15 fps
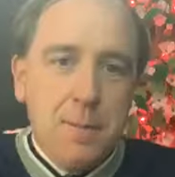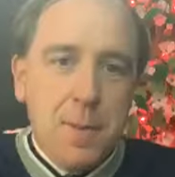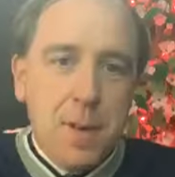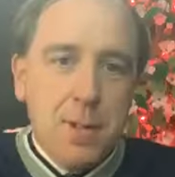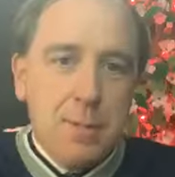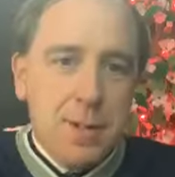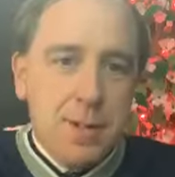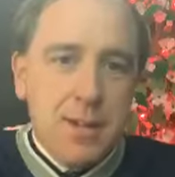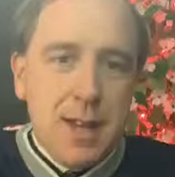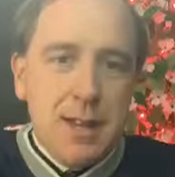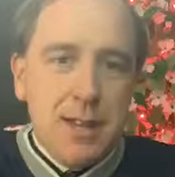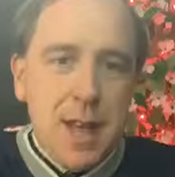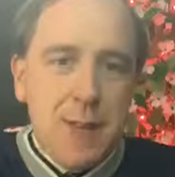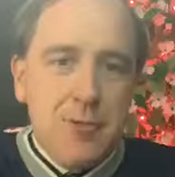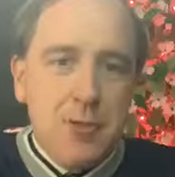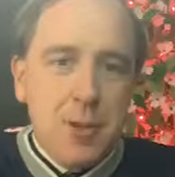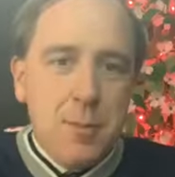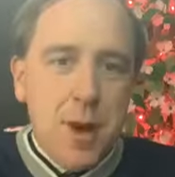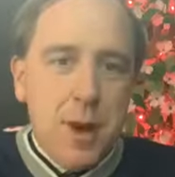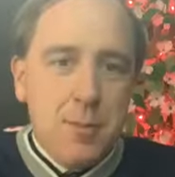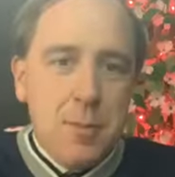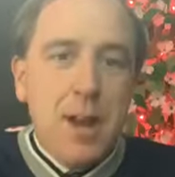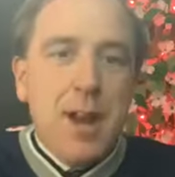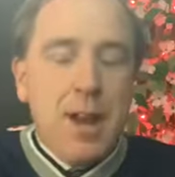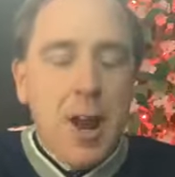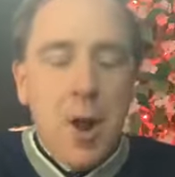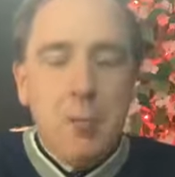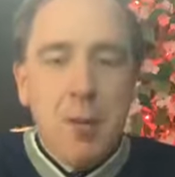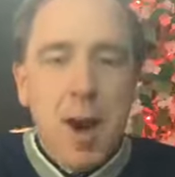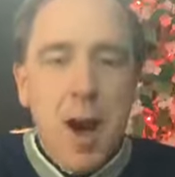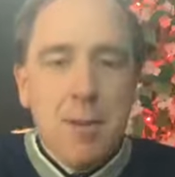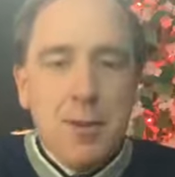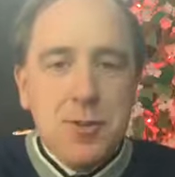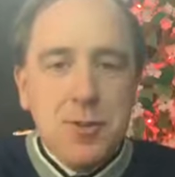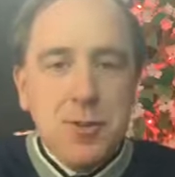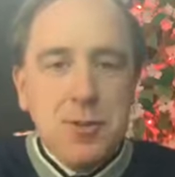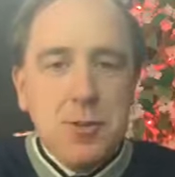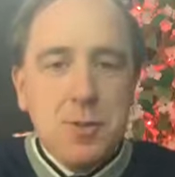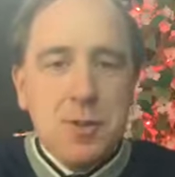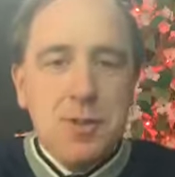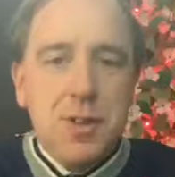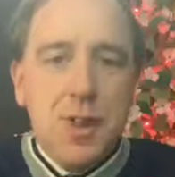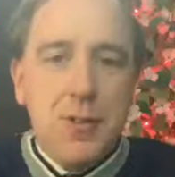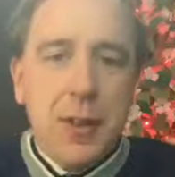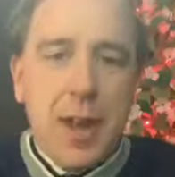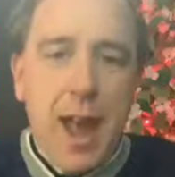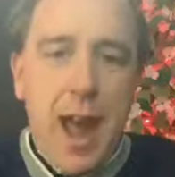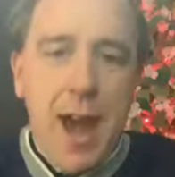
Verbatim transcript: It's been saying that for about a minute now, Palma. So, so we'll see if you get